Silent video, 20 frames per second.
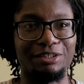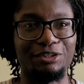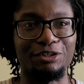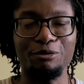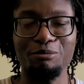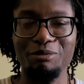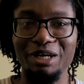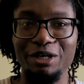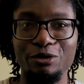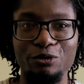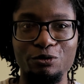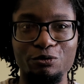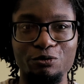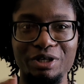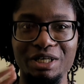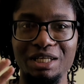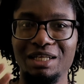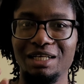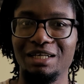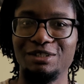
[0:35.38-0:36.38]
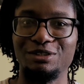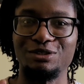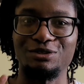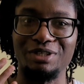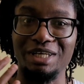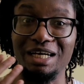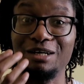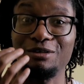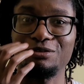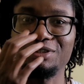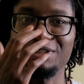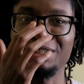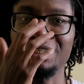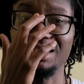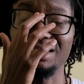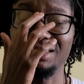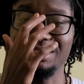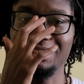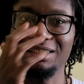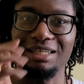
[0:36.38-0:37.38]
You may not realize on the
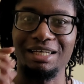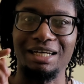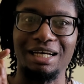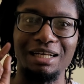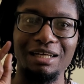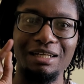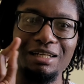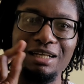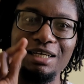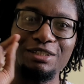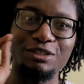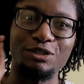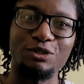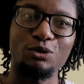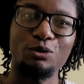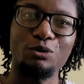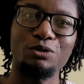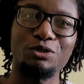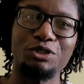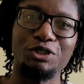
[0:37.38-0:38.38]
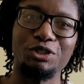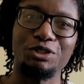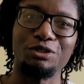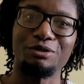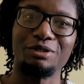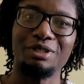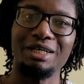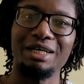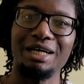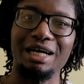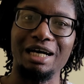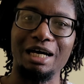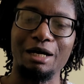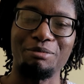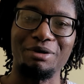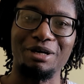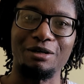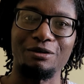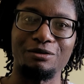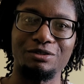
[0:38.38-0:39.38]
outside, and I'd like to talk to you
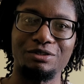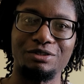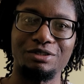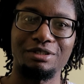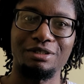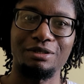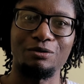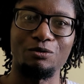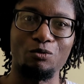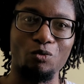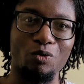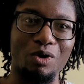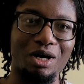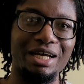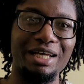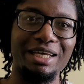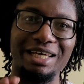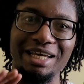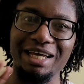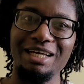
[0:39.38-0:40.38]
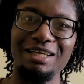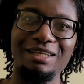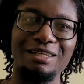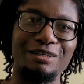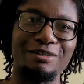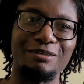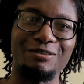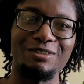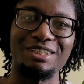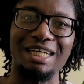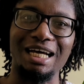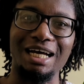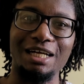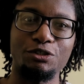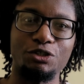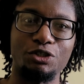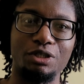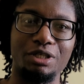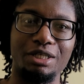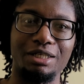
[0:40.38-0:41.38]
about why Kayla is
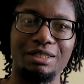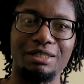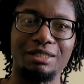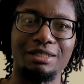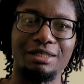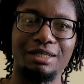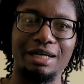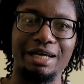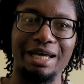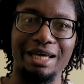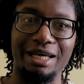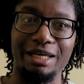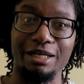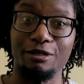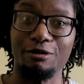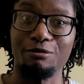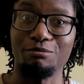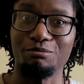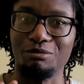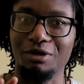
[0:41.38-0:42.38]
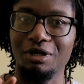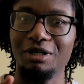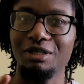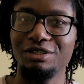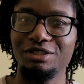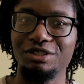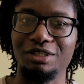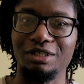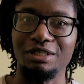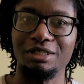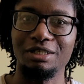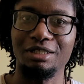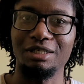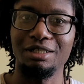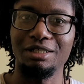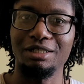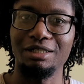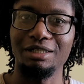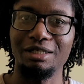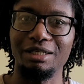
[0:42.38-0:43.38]
actually a master
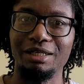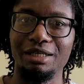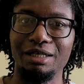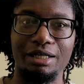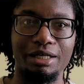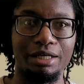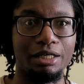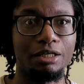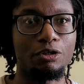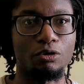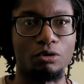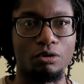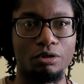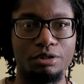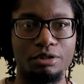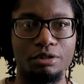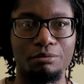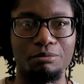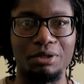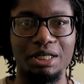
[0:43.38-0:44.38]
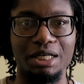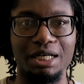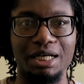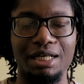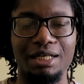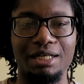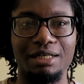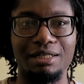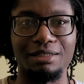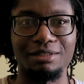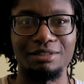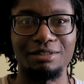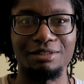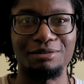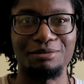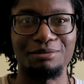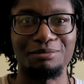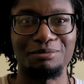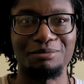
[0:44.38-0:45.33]
in quantum mechanics.